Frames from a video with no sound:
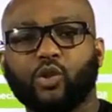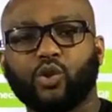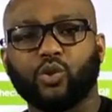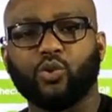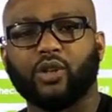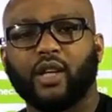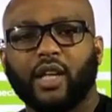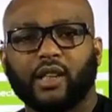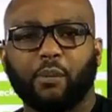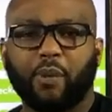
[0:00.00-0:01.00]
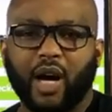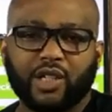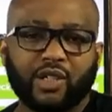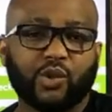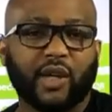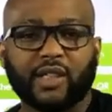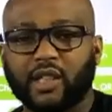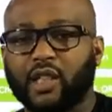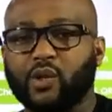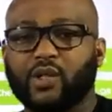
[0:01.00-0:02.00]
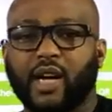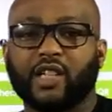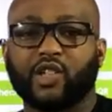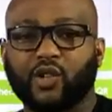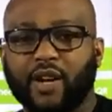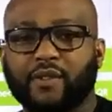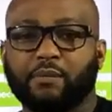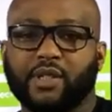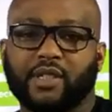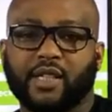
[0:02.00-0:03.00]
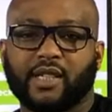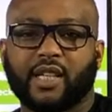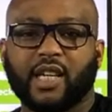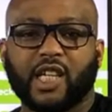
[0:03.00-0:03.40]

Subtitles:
Two, the passion to execute and drive the business